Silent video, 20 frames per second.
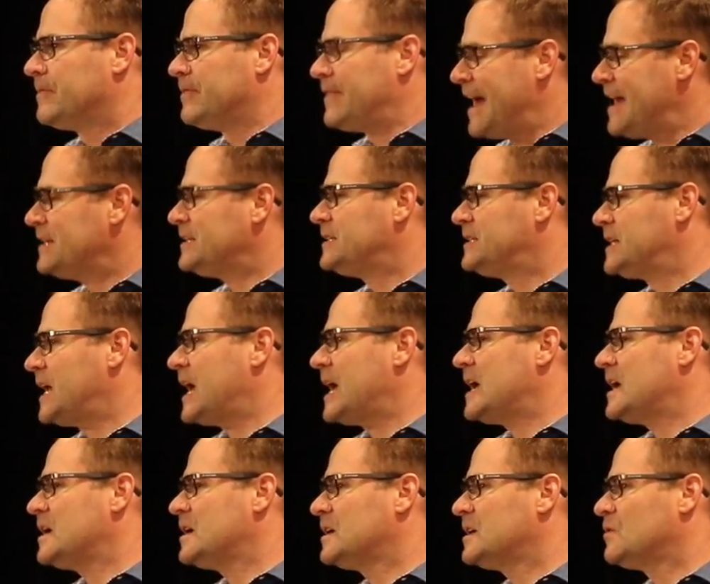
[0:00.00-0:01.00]
That
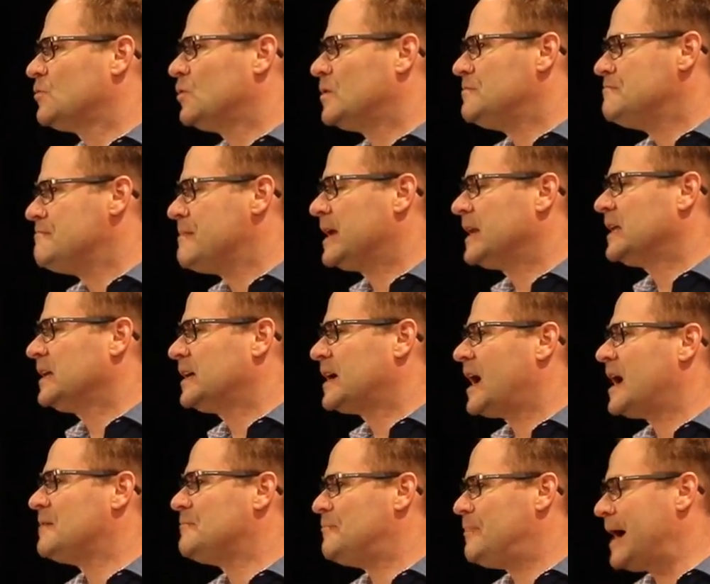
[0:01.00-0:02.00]
day when many
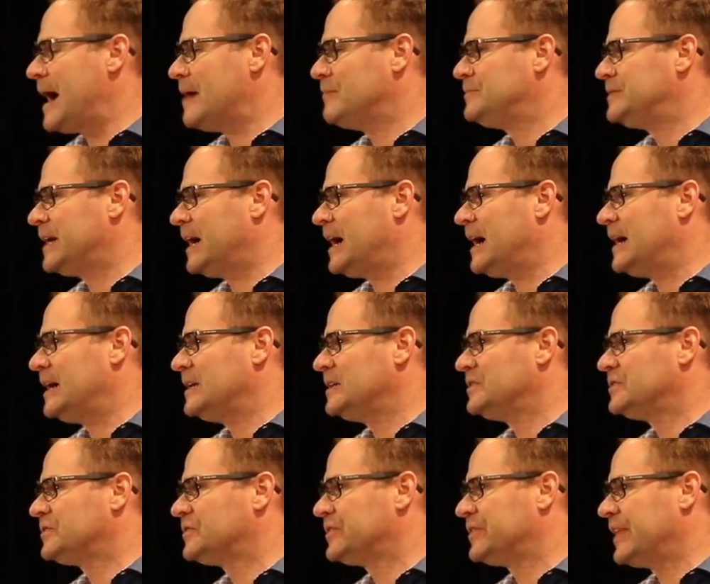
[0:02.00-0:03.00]
got
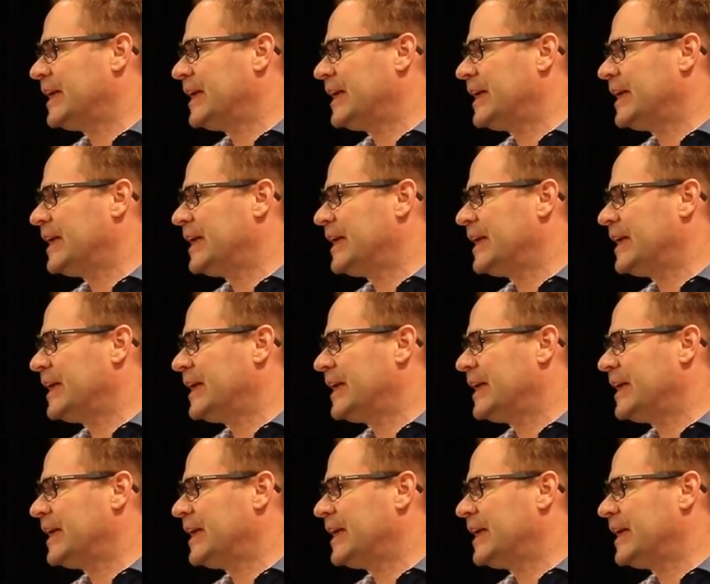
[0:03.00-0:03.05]
baptized,